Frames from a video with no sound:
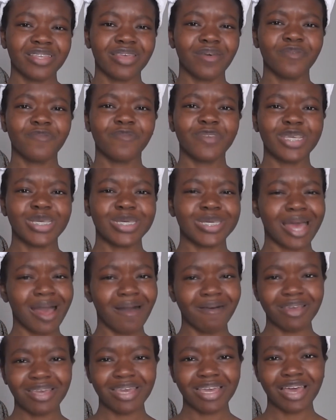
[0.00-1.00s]
They would be
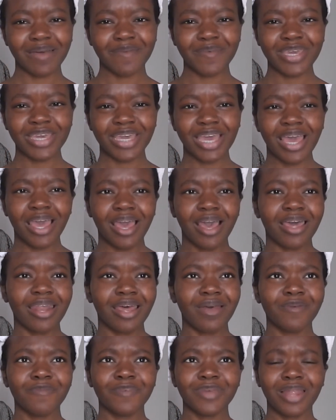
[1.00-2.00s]
shouting at me, and
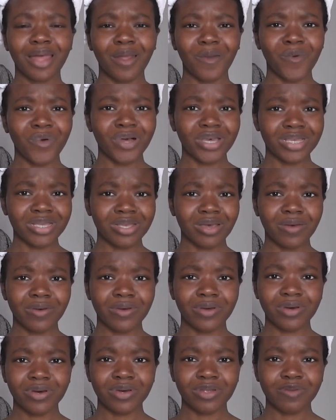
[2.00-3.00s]
I would be like, what is
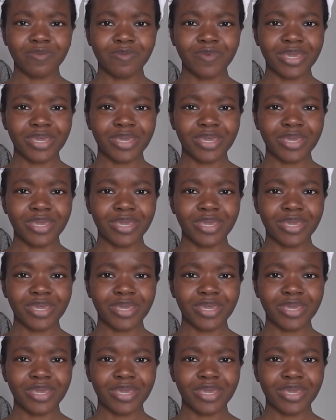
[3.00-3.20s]
going on?